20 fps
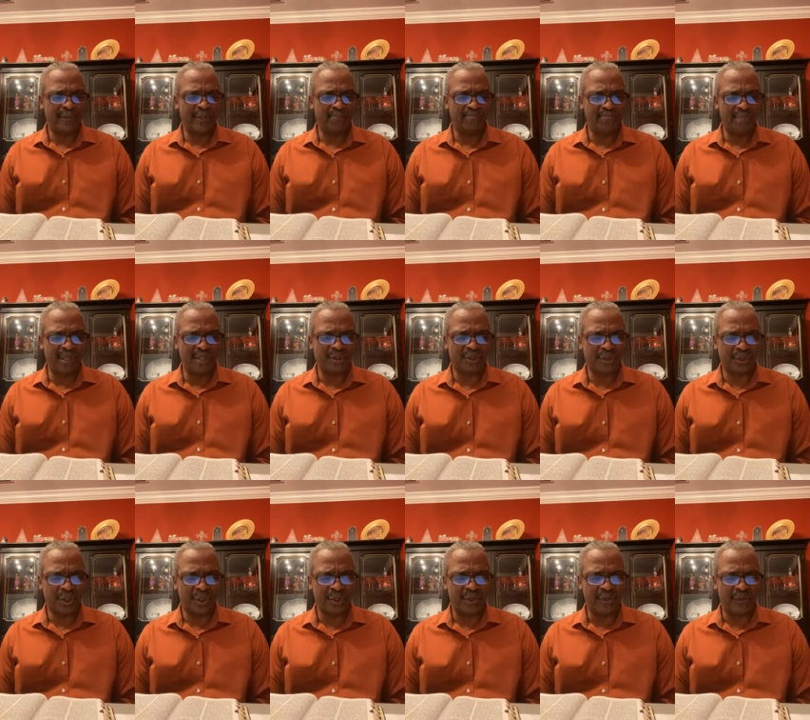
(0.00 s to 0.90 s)
in the
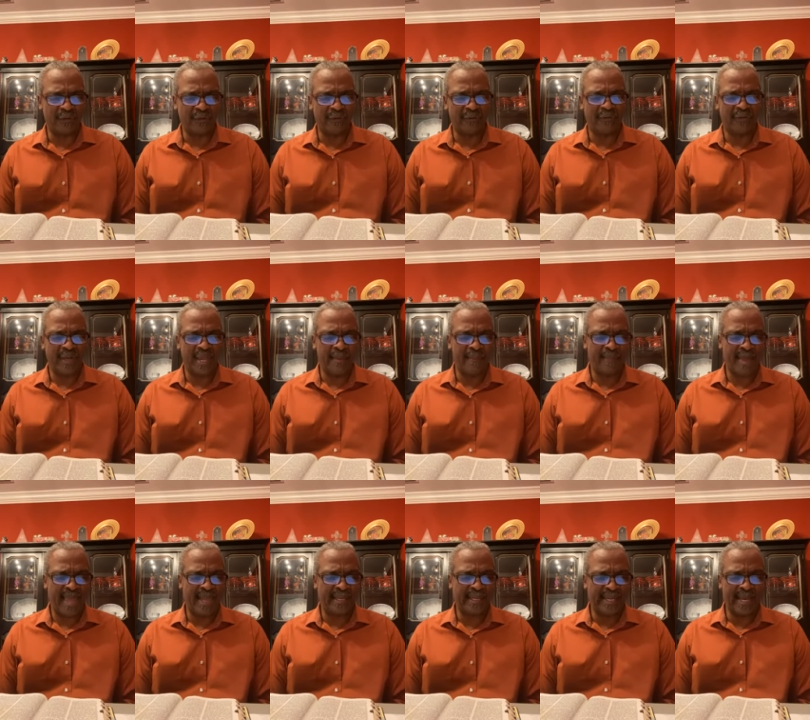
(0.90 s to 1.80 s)
midst of a
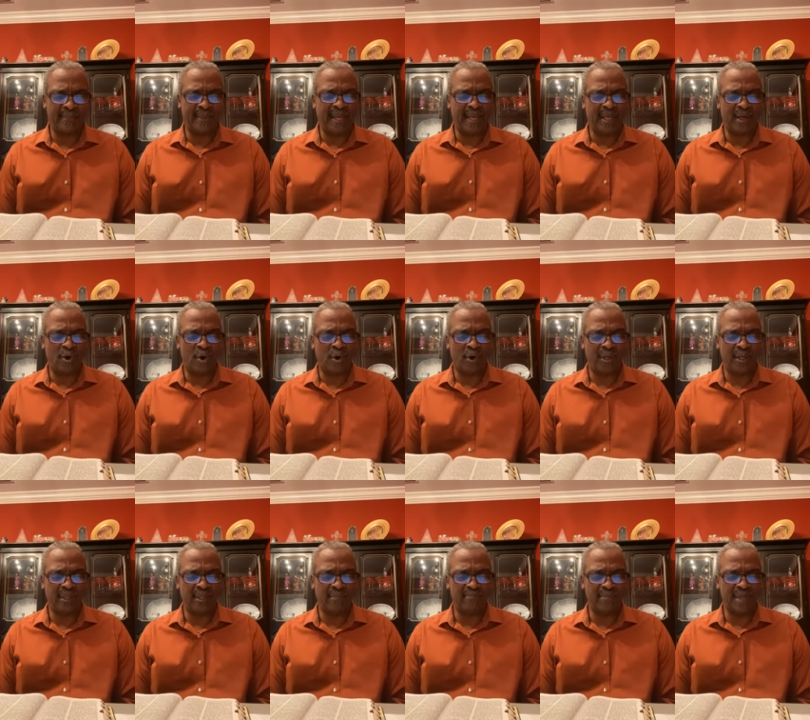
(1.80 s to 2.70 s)
pandemic
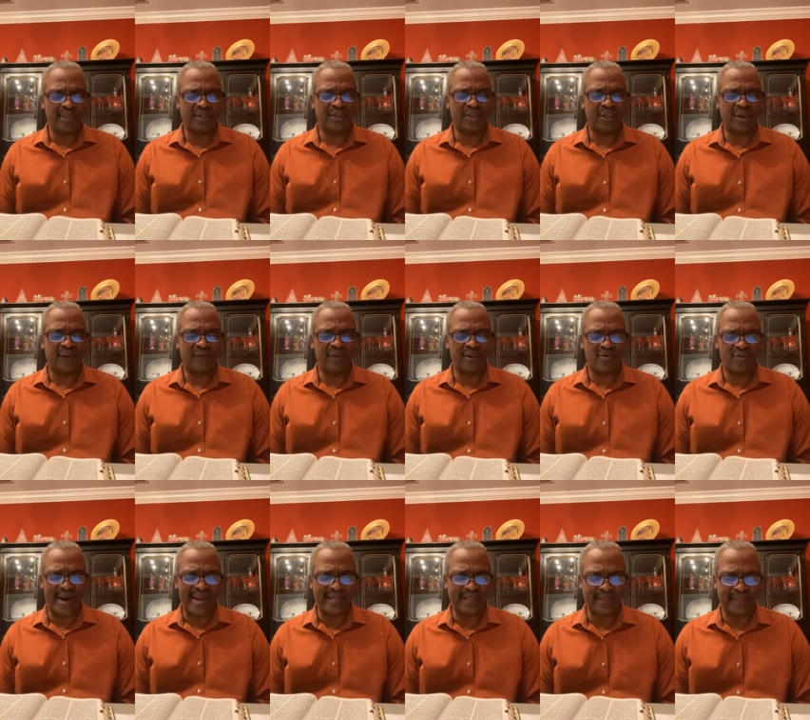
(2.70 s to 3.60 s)
or in the midst of
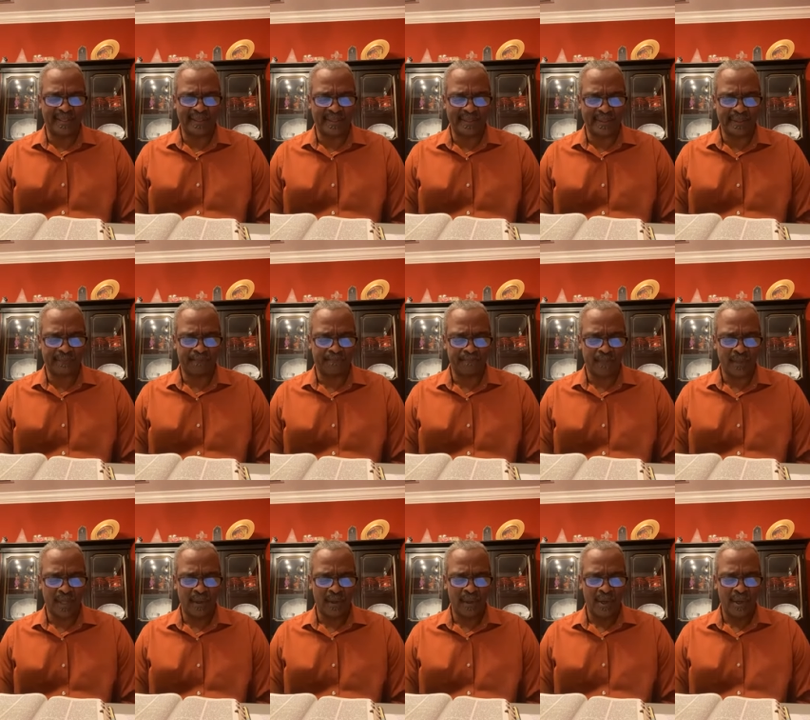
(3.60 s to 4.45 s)
a crisis.